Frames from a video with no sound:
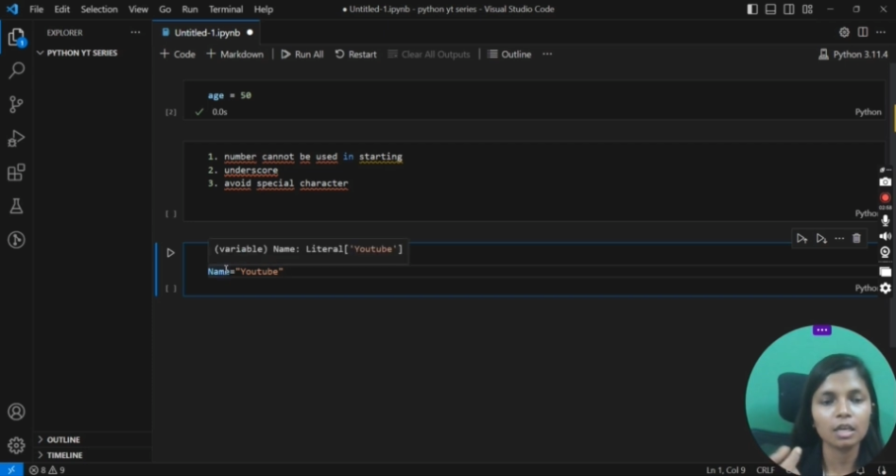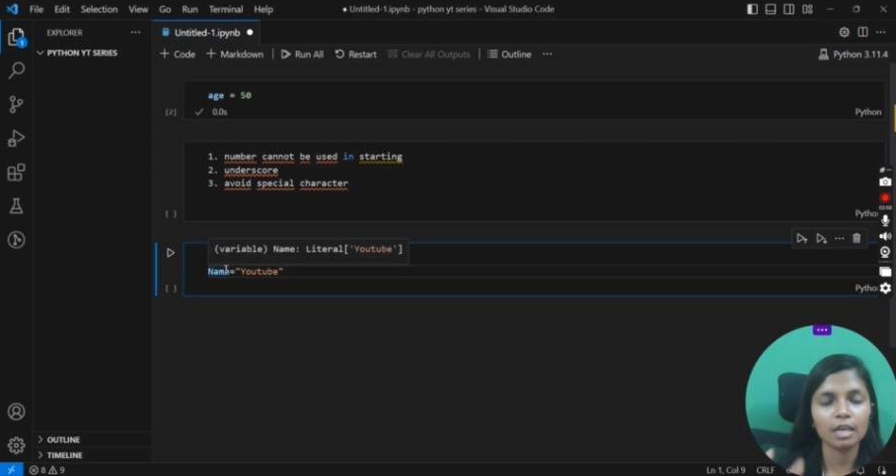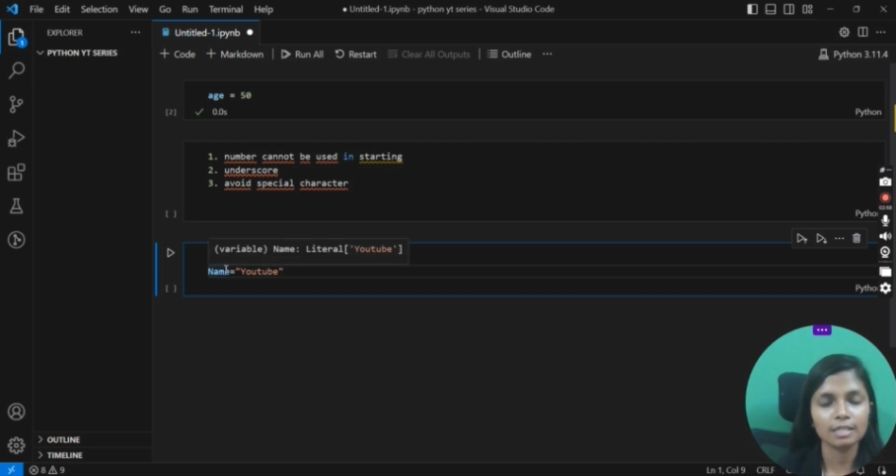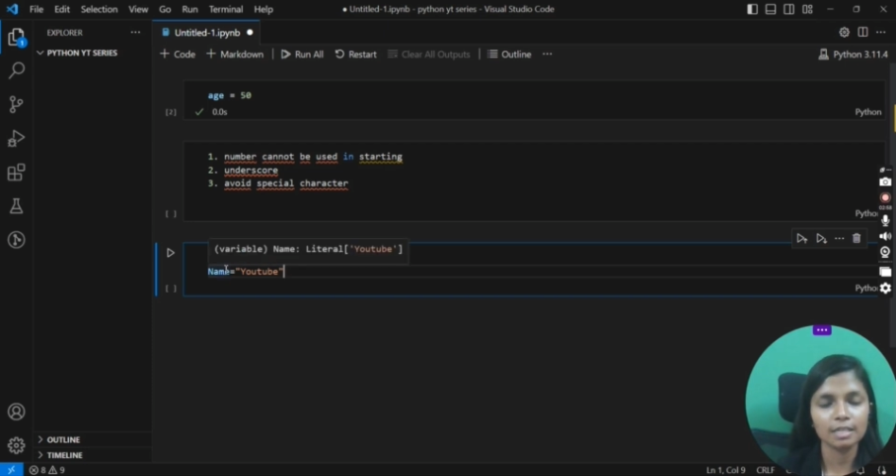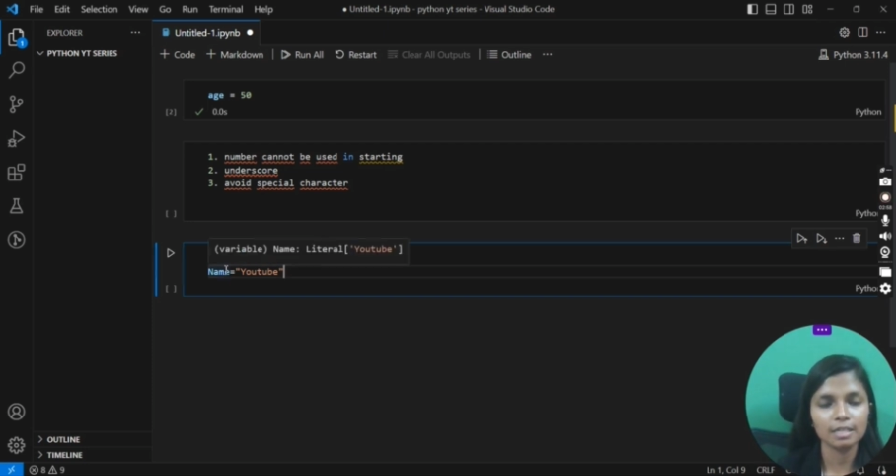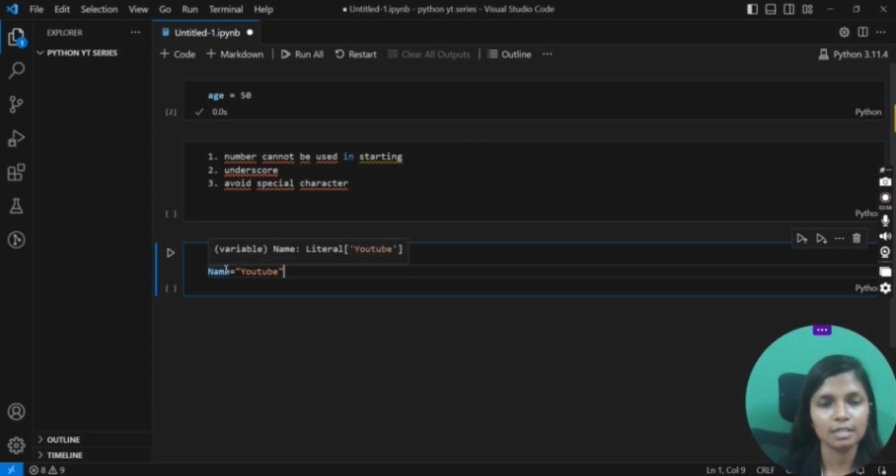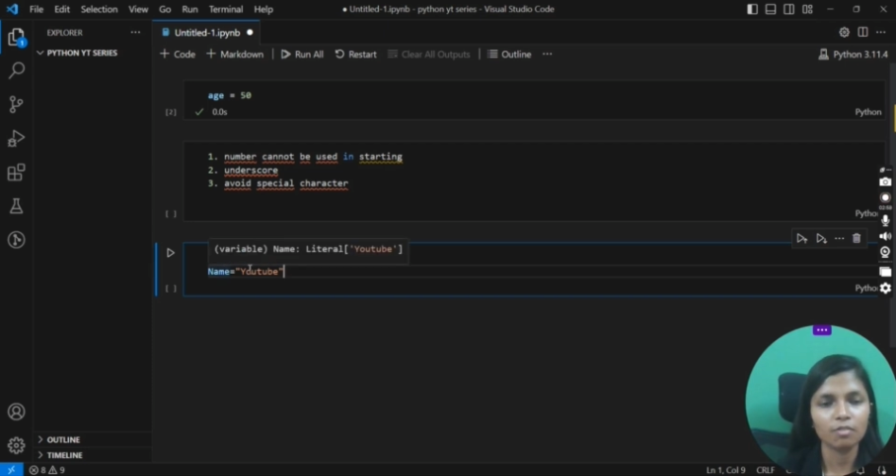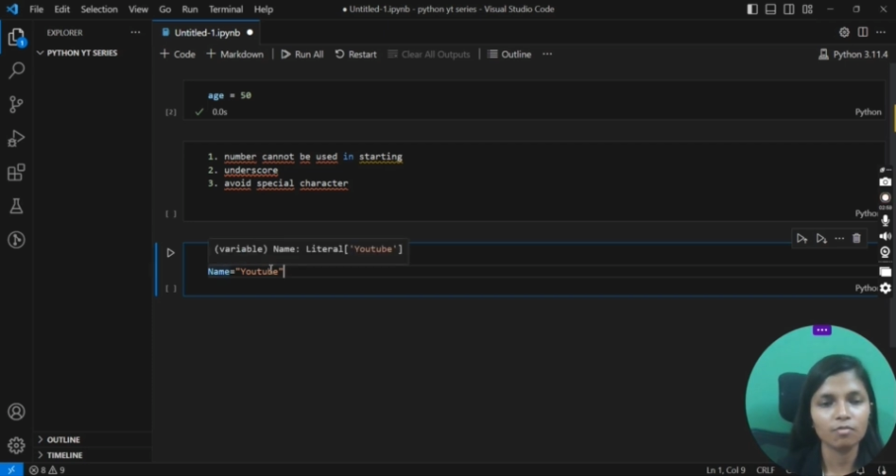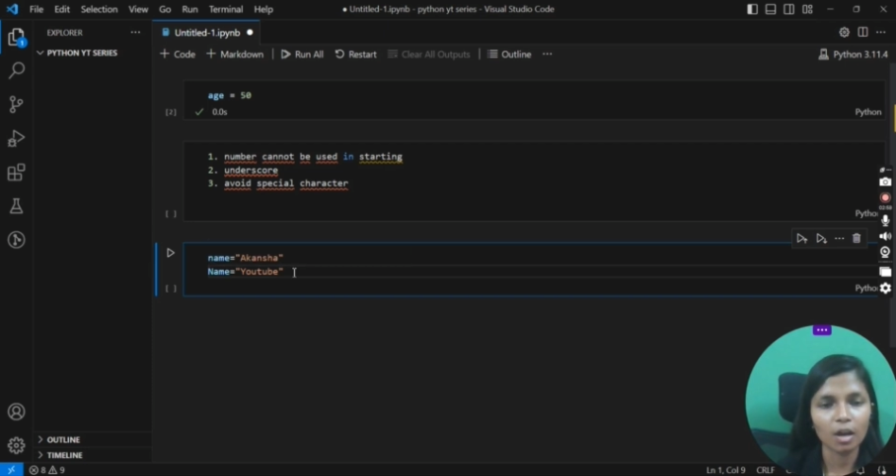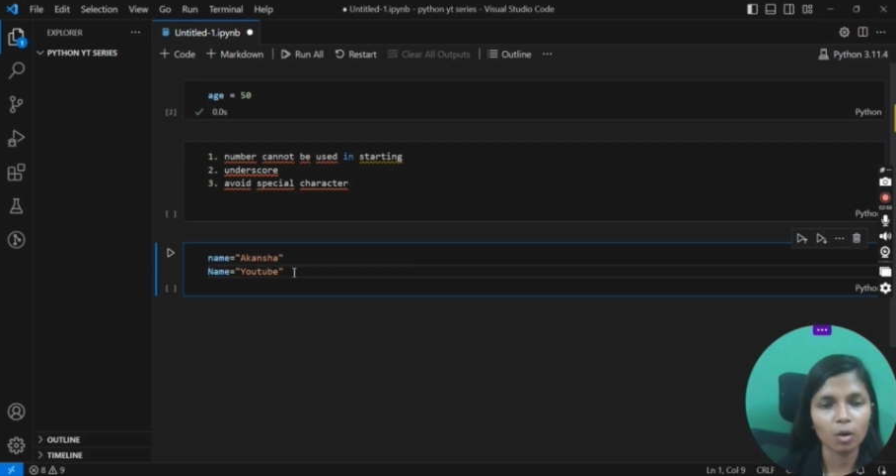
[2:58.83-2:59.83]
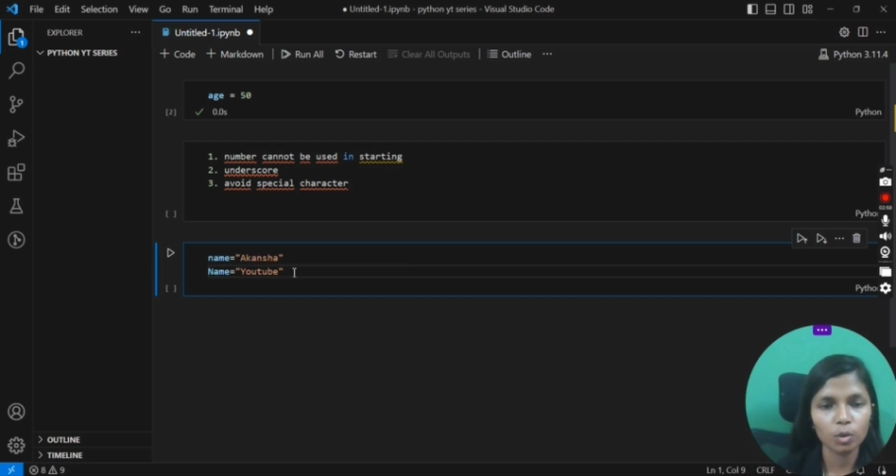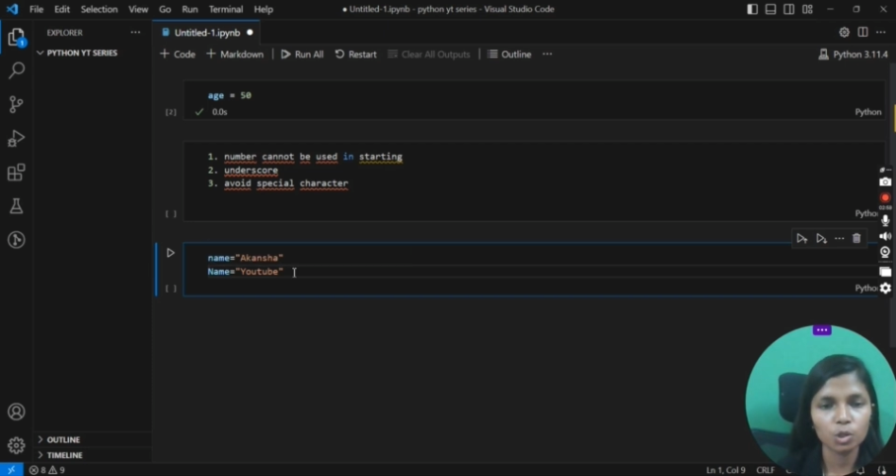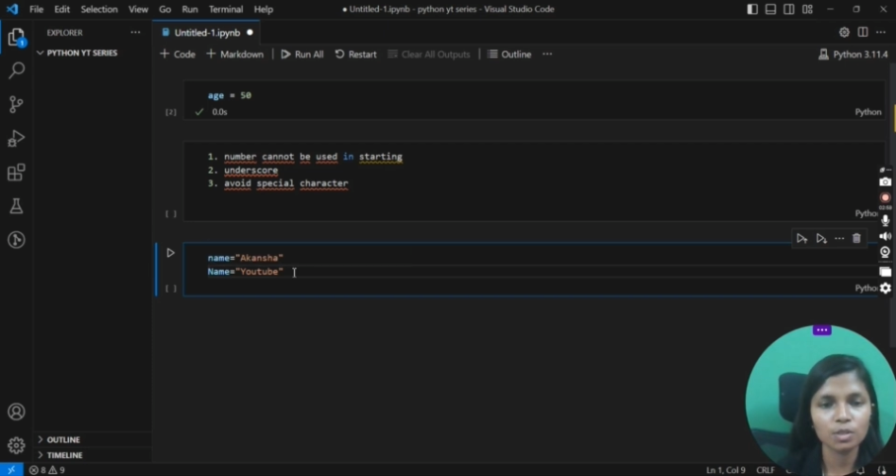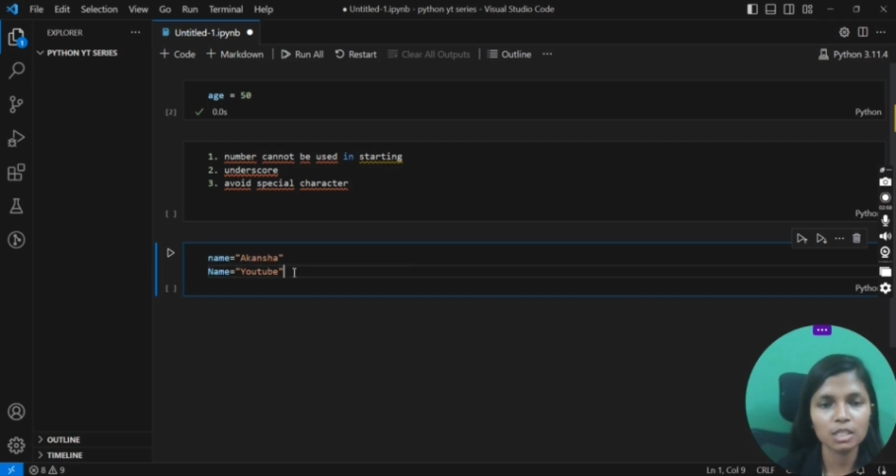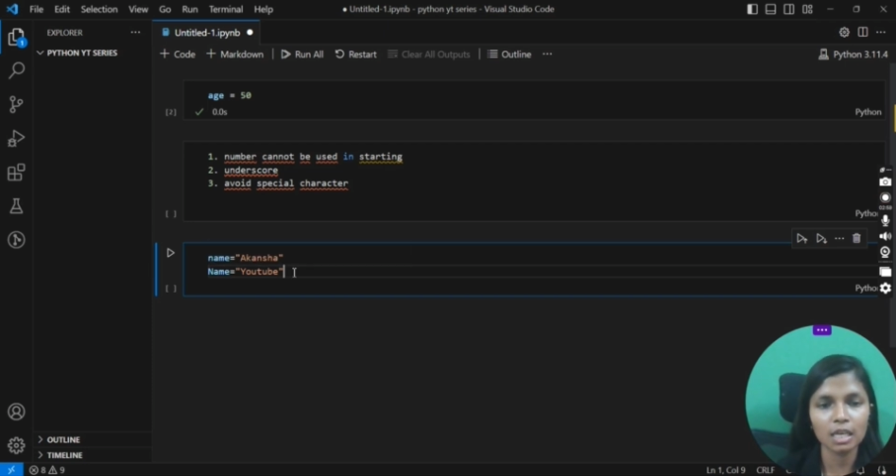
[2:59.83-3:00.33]
case-sensitive
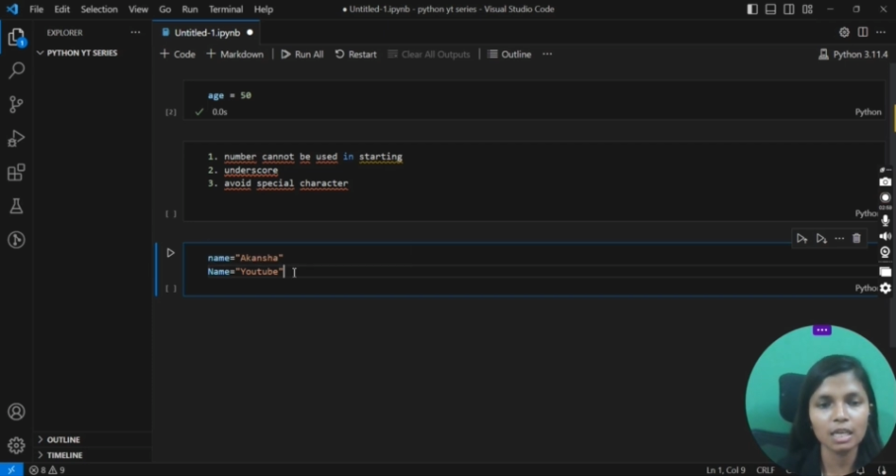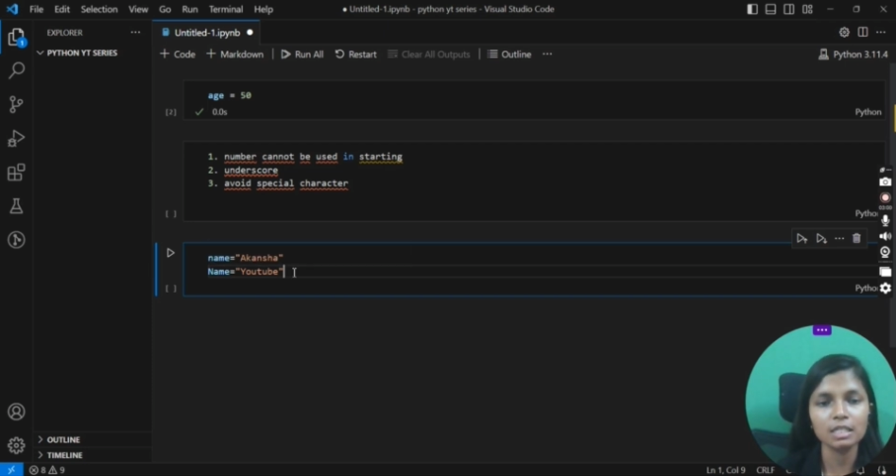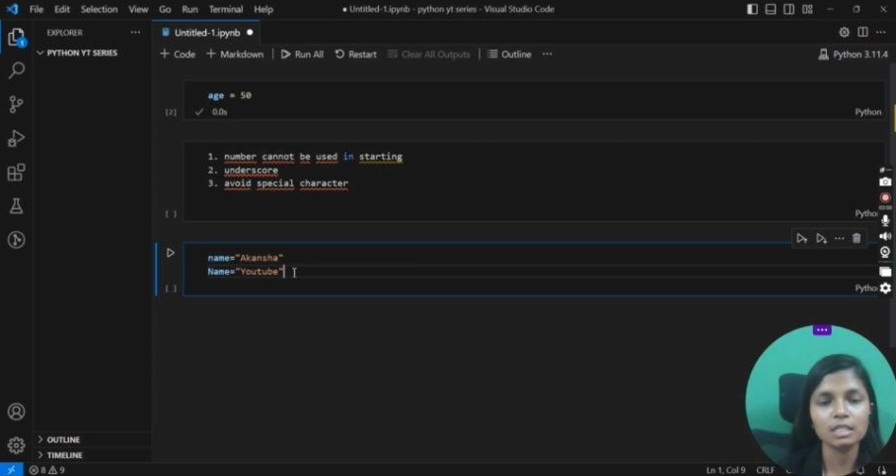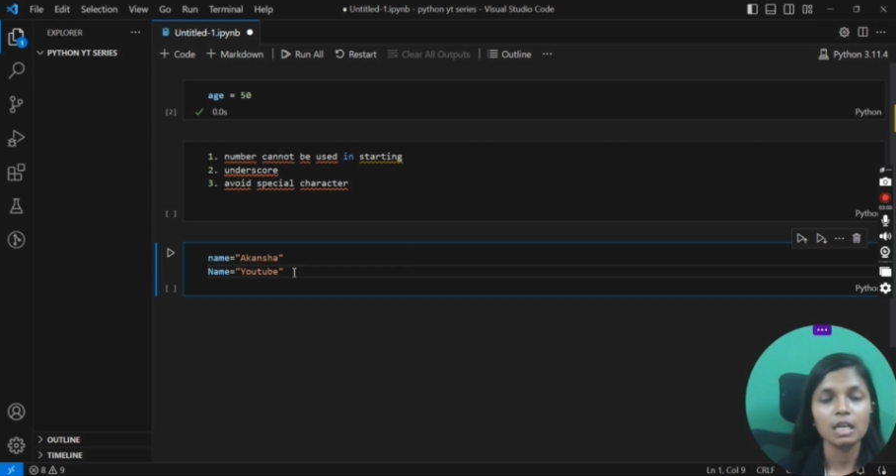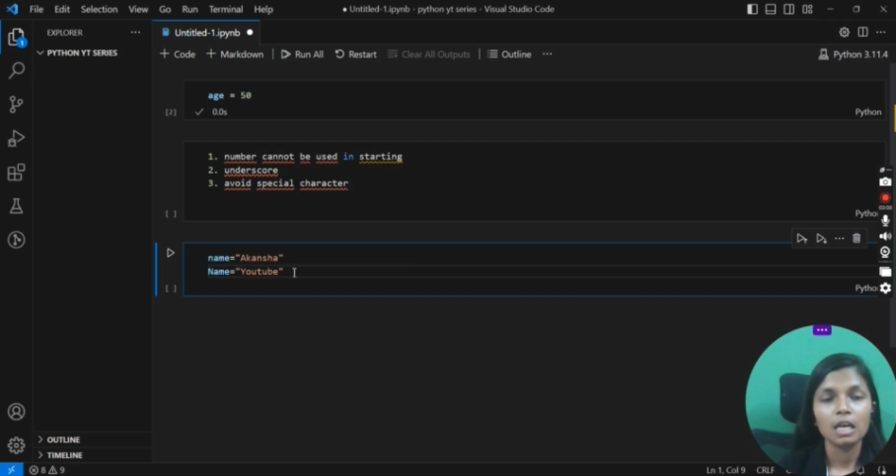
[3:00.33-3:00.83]
language which says